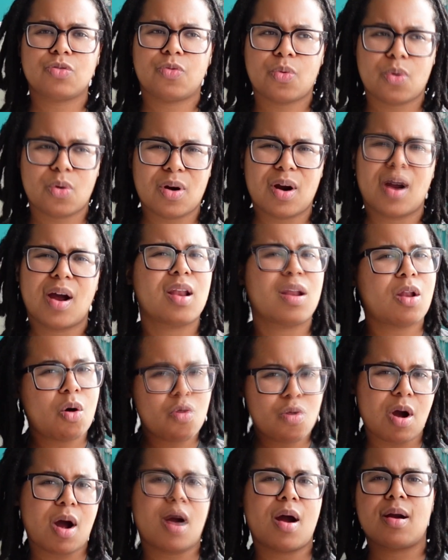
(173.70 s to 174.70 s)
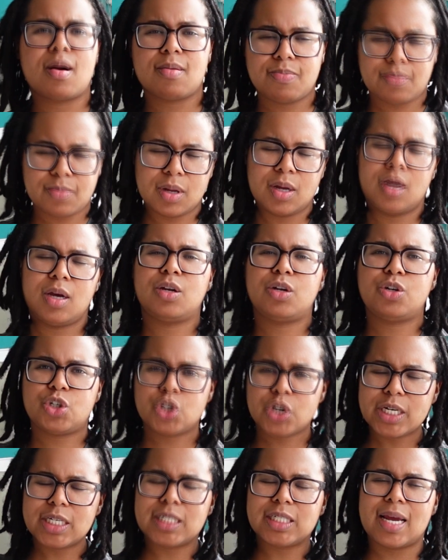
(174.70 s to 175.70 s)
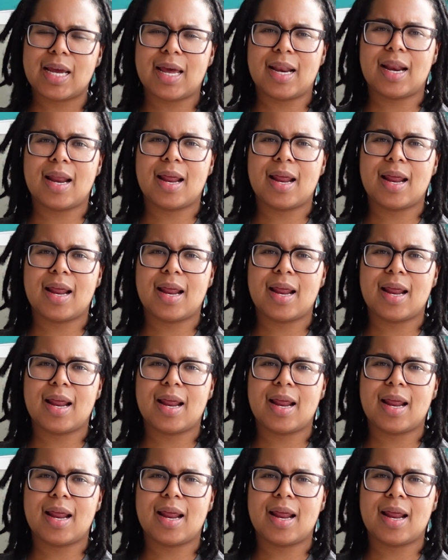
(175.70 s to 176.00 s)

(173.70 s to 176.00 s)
for a low carb nutrition.